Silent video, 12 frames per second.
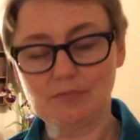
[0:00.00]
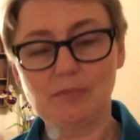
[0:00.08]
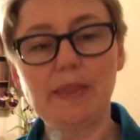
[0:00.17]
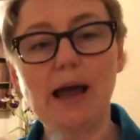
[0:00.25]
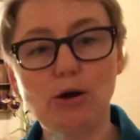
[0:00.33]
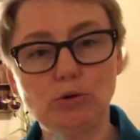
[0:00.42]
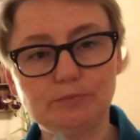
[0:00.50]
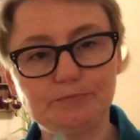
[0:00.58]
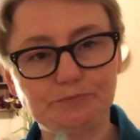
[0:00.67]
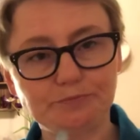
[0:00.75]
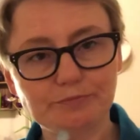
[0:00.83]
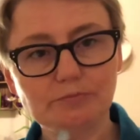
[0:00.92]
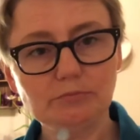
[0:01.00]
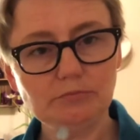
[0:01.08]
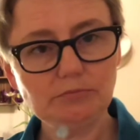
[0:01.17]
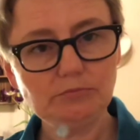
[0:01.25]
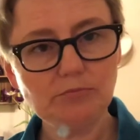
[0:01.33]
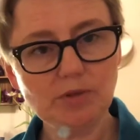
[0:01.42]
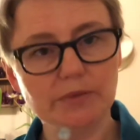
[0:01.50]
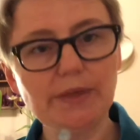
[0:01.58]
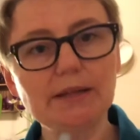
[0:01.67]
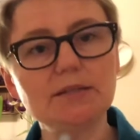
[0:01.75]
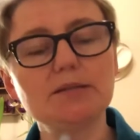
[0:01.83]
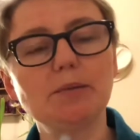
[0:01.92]
Now,
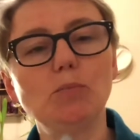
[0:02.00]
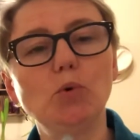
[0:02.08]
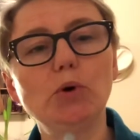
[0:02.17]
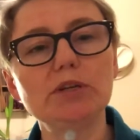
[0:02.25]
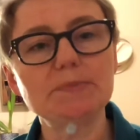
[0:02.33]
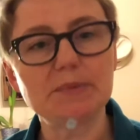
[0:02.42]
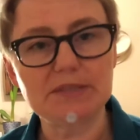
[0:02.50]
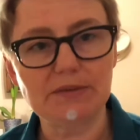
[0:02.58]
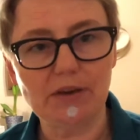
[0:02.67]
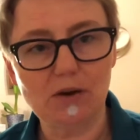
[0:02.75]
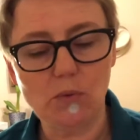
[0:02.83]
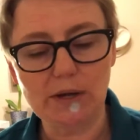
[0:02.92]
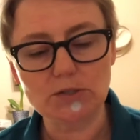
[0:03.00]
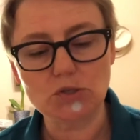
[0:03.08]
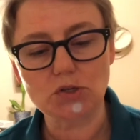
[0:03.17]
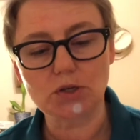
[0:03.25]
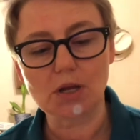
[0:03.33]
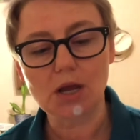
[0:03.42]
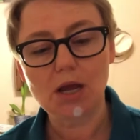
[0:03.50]
that's a more specific question.